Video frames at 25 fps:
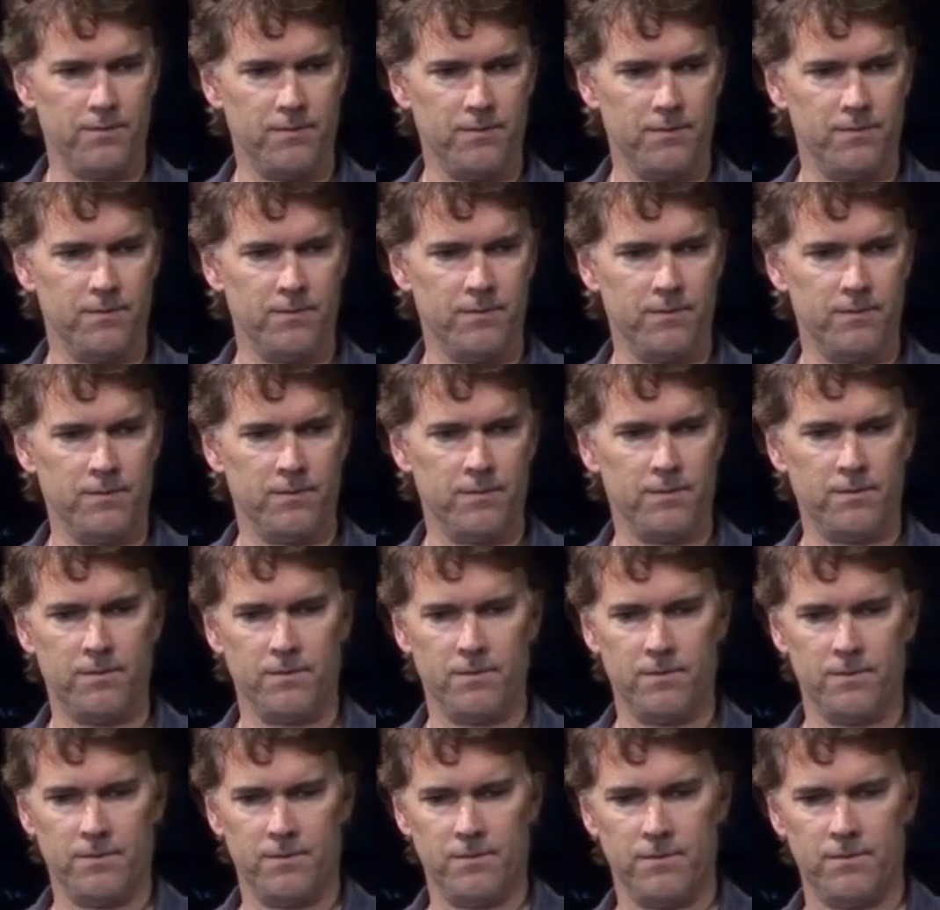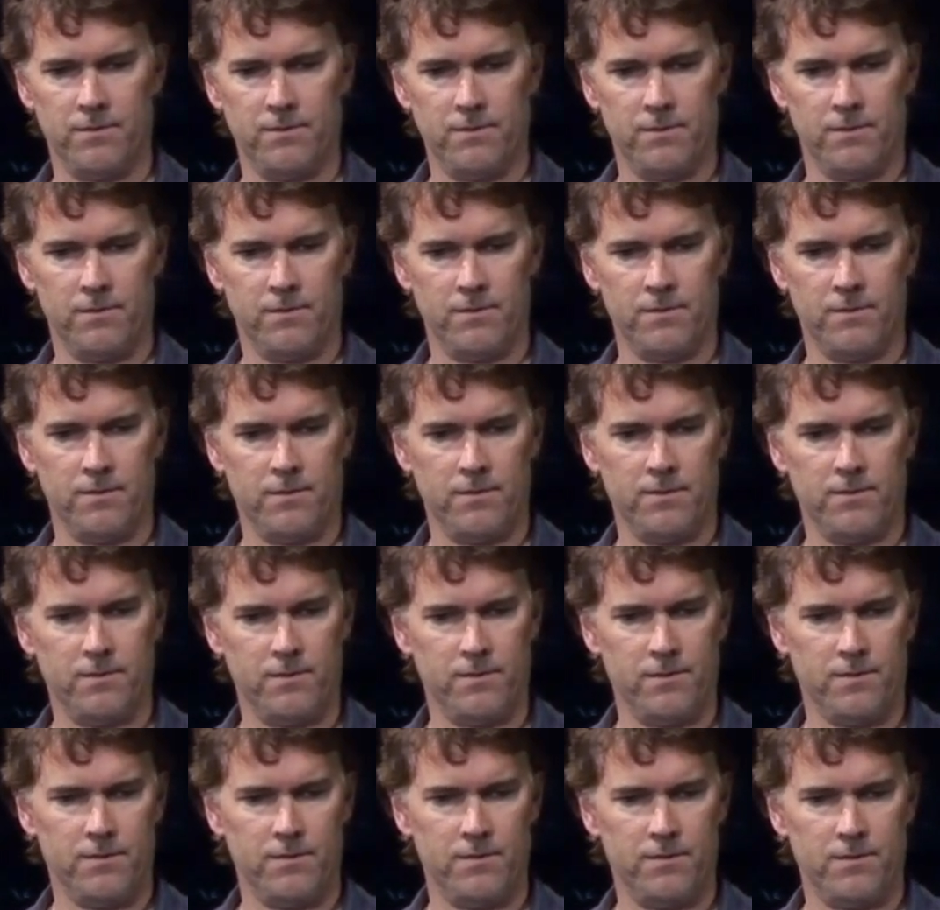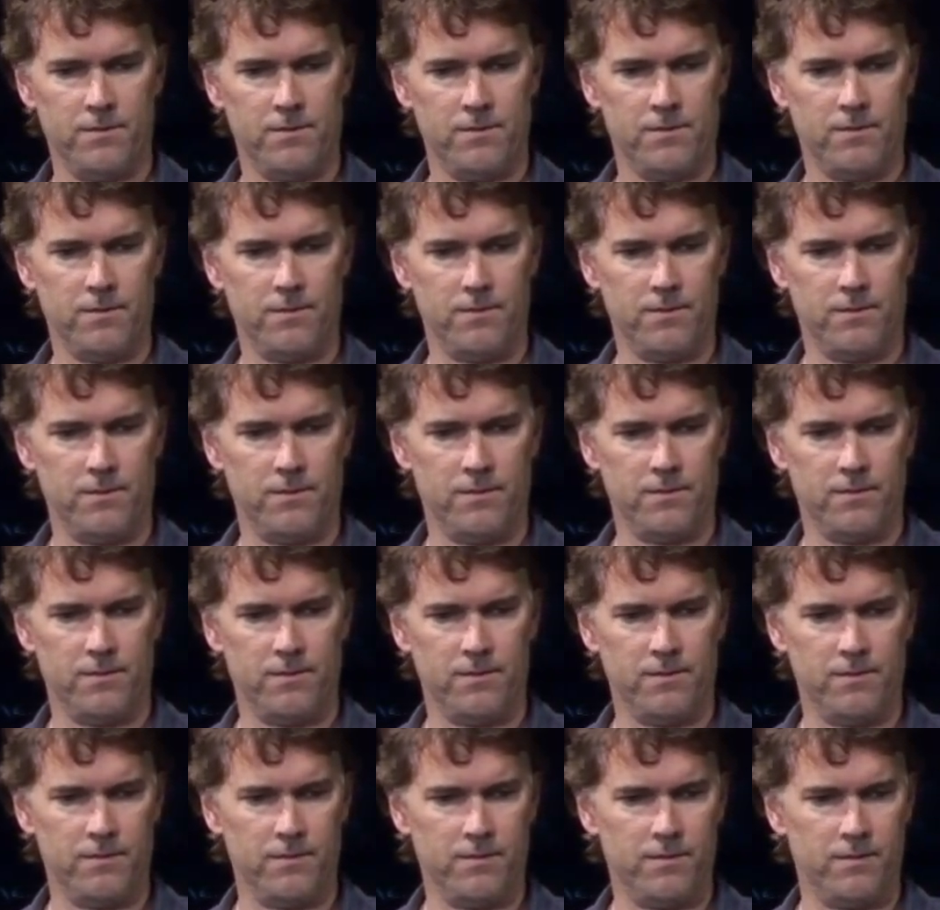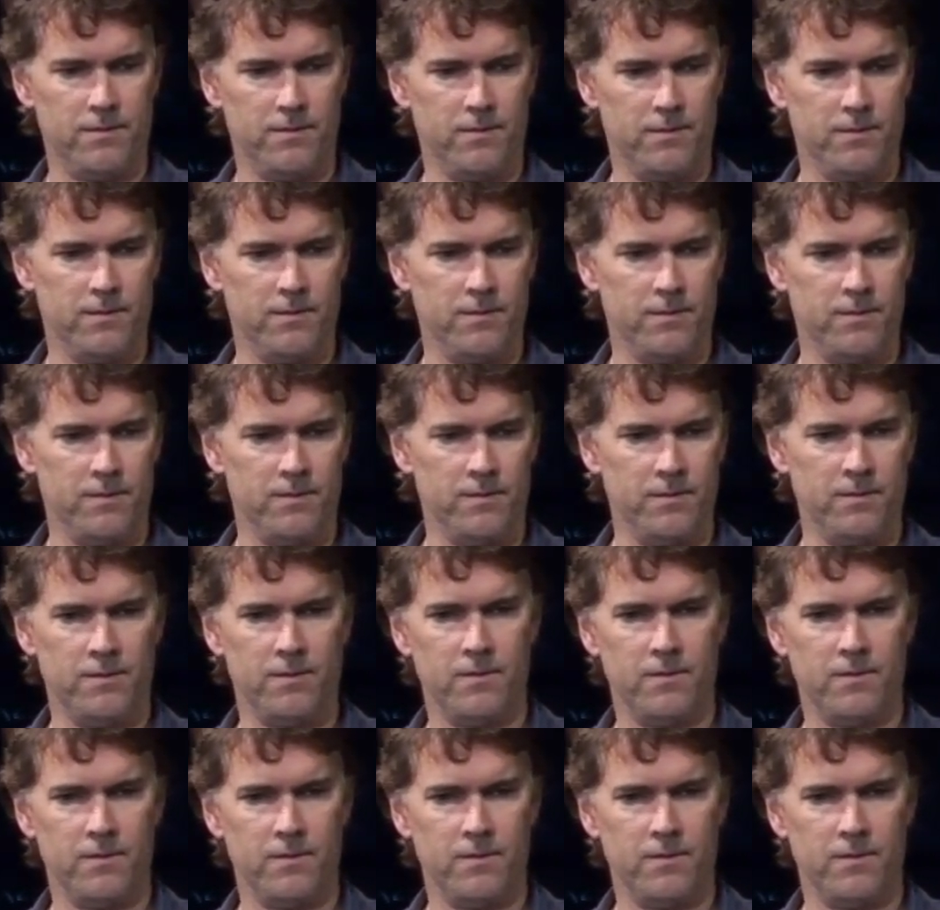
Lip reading: (no one is talking)